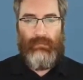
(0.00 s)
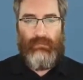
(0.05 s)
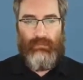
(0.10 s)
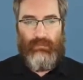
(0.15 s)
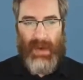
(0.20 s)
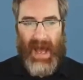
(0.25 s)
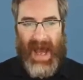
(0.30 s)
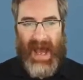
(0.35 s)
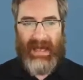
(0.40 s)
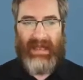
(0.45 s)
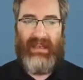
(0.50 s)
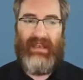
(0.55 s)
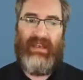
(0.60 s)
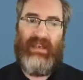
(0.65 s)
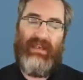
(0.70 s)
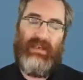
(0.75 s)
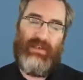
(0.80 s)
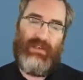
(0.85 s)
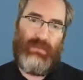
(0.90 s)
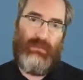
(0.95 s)
packing
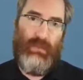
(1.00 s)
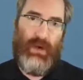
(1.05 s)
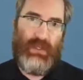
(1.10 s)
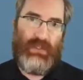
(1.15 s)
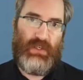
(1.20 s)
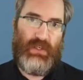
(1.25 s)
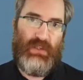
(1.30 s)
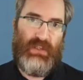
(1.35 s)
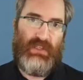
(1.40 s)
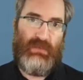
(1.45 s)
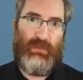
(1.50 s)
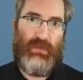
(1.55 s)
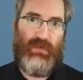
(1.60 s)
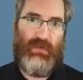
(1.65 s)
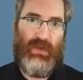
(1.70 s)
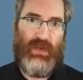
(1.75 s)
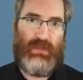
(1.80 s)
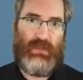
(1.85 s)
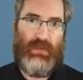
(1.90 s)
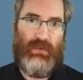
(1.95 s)
in as much of these
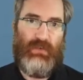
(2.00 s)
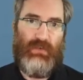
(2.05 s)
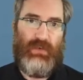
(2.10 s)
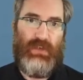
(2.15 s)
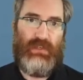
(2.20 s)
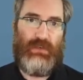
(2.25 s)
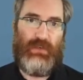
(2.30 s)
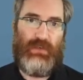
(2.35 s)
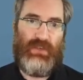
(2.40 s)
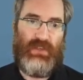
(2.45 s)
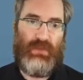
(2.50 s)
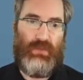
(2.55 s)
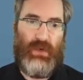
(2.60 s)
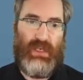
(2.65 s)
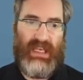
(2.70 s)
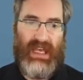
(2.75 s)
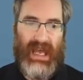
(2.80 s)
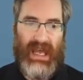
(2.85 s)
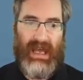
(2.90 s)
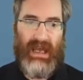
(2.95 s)
professional features as
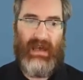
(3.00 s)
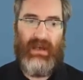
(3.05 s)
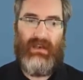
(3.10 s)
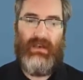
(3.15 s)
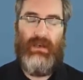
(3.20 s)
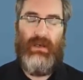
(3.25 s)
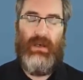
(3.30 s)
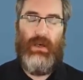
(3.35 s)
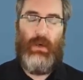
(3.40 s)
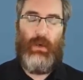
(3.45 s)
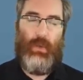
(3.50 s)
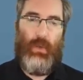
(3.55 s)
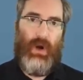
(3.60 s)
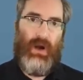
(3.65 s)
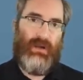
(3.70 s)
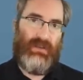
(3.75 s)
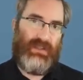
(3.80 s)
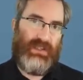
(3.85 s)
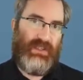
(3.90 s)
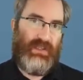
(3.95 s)
we can
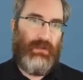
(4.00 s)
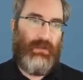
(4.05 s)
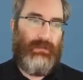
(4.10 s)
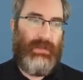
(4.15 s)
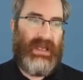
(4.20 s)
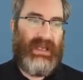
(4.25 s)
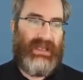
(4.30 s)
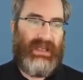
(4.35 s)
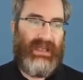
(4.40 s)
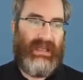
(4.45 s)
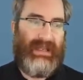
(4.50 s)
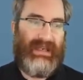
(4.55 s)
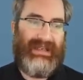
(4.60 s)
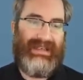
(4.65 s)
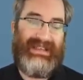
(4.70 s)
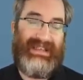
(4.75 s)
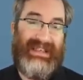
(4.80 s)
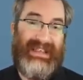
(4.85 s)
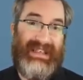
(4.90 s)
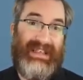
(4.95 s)
while still making it
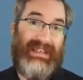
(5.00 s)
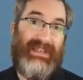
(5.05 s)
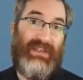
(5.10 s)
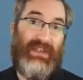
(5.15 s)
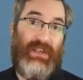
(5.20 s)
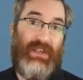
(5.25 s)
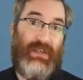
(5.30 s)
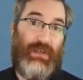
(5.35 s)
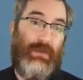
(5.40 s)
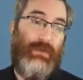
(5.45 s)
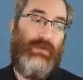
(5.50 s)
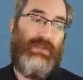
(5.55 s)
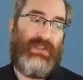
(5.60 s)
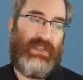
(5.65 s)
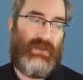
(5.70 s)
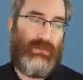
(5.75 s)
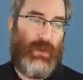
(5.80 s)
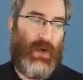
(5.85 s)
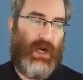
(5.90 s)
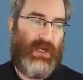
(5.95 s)
as easy to use
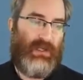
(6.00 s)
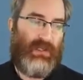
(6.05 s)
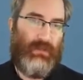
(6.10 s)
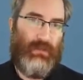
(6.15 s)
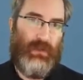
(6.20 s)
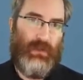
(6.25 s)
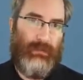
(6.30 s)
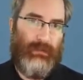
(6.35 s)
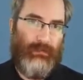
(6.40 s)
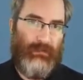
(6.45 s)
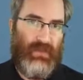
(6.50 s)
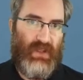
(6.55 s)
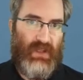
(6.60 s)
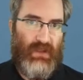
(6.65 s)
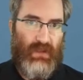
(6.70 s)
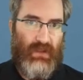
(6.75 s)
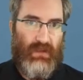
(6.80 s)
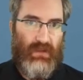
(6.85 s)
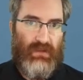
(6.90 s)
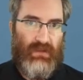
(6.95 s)
as possible.
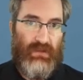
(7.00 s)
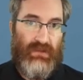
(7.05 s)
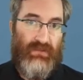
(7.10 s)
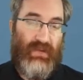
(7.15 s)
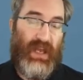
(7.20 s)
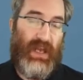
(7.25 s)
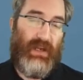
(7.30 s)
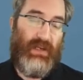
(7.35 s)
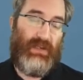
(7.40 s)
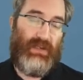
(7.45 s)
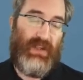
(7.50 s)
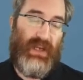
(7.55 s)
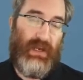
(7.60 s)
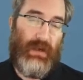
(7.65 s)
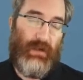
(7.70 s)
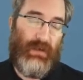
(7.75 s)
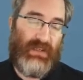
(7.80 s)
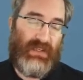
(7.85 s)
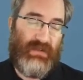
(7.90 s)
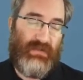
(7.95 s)
The advantage
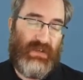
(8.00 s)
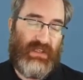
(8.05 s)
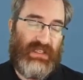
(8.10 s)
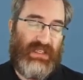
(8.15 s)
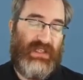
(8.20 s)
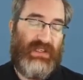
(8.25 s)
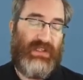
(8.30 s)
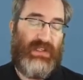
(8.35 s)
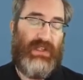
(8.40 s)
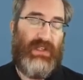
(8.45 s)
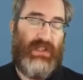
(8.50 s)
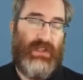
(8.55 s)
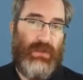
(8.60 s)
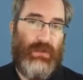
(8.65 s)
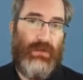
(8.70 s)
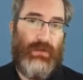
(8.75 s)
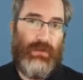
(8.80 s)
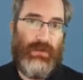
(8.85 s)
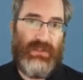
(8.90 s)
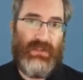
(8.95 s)
there is if it's easy to
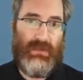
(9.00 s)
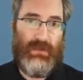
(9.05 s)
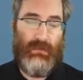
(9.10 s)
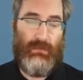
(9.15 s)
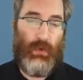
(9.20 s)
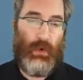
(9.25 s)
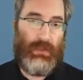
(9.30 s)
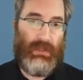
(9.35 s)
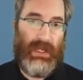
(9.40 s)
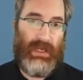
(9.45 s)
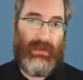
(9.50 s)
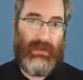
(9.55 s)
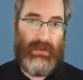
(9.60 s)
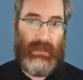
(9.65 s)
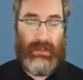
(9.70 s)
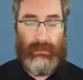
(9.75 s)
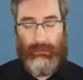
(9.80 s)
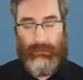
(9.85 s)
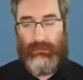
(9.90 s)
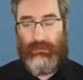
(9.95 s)
use, you're more
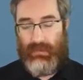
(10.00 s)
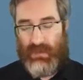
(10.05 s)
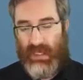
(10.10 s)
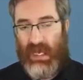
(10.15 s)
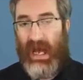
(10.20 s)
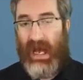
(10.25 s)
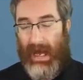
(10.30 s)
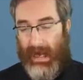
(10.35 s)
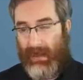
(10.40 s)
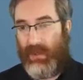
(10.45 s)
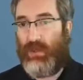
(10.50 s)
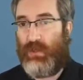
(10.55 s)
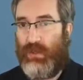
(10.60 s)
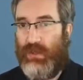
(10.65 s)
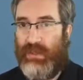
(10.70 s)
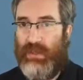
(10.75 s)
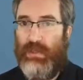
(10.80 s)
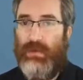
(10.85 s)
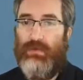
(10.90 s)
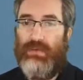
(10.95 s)
likely to
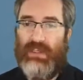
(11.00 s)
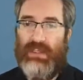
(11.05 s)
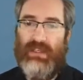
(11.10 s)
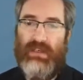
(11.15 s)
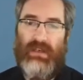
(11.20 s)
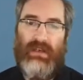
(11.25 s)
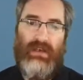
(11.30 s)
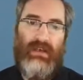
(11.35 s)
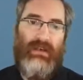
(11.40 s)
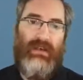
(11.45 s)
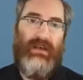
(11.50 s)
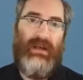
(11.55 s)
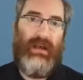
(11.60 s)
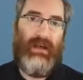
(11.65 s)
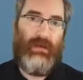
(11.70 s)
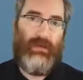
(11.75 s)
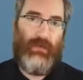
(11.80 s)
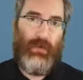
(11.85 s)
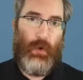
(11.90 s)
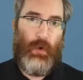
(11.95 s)
actually use it,
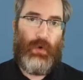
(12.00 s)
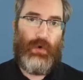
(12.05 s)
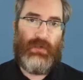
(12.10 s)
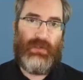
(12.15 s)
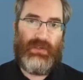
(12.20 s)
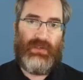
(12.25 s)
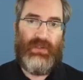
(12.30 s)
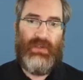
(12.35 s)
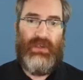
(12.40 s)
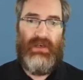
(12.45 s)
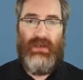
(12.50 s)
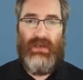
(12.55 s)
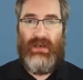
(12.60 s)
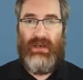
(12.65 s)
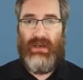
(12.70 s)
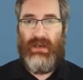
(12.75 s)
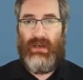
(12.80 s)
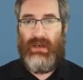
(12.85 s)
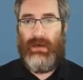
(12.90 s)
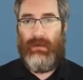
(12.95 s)
and of course,
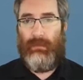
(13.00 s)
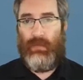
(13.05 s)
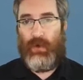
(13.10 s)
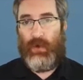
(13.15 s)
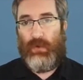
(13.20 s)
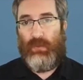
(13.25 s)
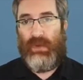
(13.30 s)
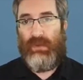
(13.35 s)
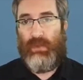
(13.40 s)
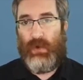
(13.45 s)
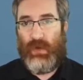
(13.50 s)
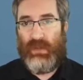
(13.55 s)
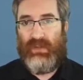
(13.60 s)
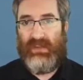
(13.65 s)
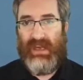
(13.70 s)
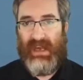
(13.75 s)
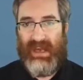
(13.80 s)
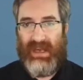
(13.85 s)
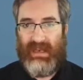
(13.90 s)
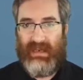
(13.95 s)
could be put
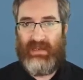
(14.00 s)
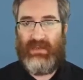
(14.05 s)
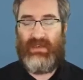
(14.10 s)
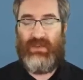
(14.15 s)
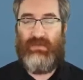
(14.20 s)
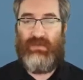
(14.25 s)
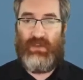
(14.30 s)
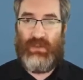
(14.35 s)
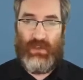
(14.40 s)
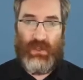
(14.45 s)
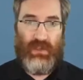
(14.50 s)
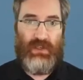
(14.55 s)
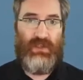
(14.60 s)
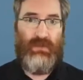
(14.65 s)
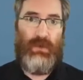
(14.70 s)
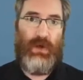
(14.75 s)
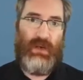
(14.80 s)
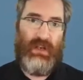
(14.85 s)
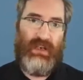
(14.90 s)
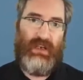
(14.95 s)
in the hands of
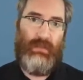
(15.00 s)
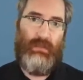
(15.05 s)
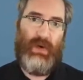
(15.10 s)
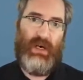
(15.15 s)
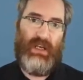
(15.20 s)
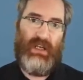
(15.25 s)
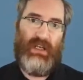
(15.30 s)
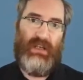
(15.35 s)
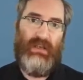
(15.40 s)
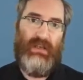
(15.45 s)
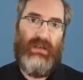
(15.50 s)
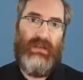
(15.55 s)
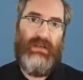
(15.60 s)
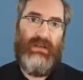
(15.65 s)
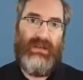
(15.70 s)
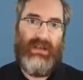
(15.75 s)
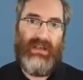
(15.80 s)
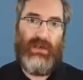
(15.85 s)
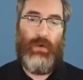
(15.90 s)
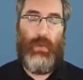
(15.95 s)
just about anybody
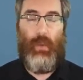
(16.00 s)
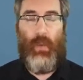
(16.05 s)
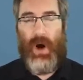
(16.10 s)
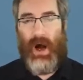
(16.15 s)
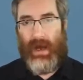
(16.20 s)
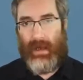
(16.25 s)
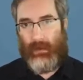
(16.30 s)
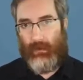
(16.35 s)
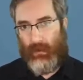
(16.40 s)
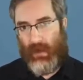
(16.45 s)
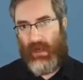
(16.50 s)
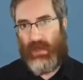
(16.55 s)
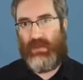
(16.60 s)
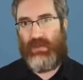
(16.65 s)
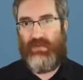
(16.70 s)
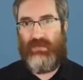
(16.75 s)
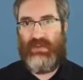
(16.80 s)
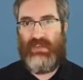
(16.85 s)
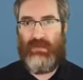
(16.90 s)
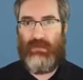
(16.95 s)
in a wide
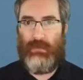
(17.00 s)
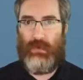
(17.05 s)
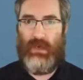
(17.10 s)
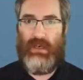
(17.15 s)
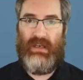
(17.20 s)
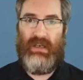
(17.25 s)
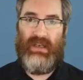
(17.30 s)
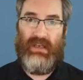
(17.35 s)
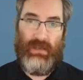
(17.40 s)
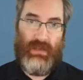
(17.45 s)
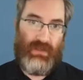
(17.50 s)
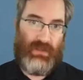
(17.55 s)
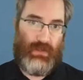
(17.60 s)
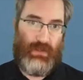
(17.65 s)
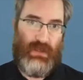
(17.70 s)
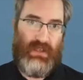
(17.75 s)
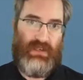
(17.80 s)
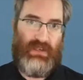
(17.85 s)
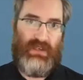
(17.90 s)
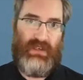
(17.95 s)
range of different
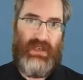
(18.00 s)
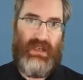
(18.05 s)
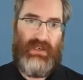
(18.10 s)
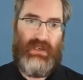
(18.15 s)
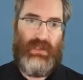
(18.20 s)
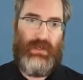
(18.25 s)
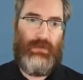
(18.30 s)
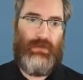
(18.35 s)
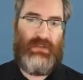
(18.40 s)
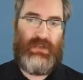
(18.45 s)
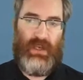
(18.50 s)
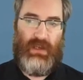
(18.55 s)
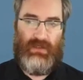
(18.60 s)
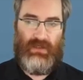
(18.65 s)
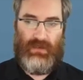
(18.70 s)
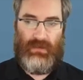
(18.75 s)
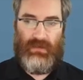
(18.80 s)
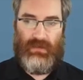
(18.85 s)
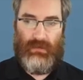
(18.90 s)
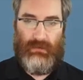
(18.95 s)
industries and use
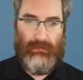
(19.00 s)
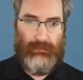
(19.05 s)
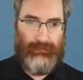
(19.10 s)
cases.